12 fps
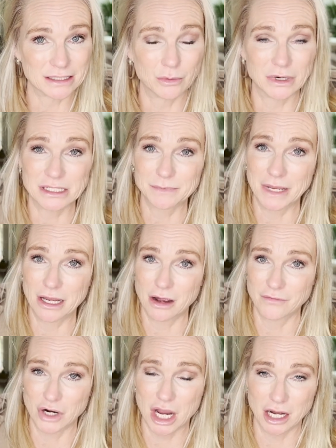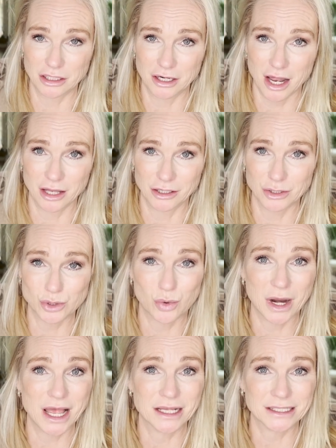I would have spent over $100,
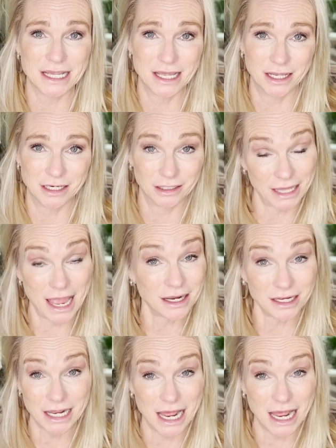whereas in Lech,